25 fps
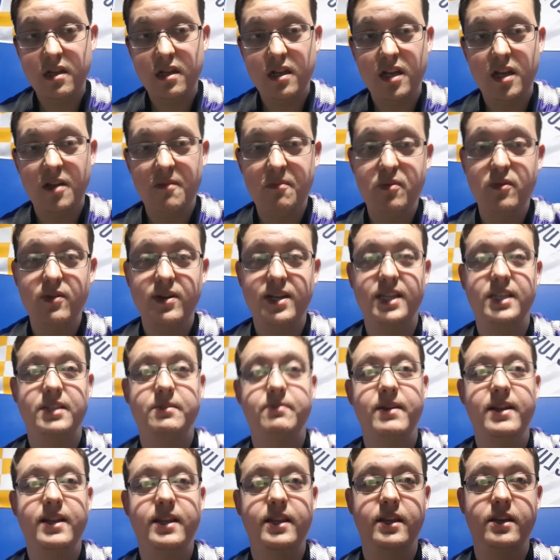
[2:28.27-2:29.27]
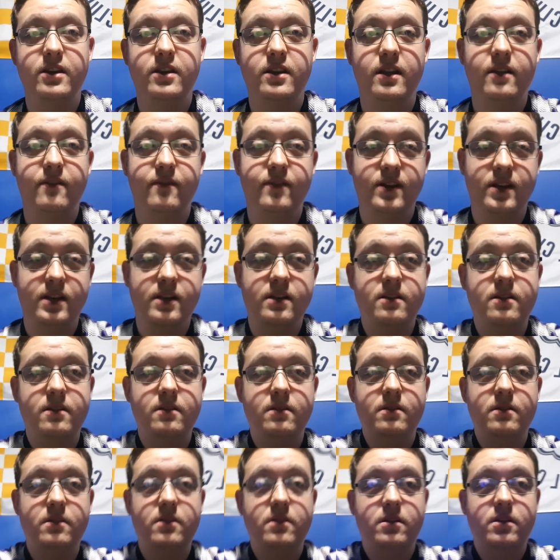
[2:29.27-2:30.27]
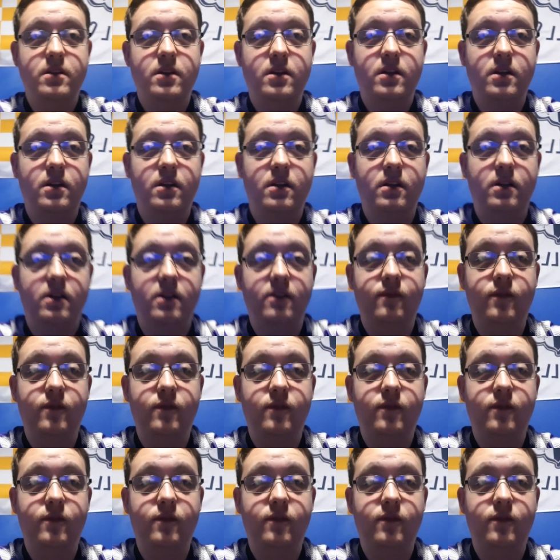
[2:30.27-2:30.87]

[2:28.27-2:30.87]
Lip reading: a point is better than nothing. I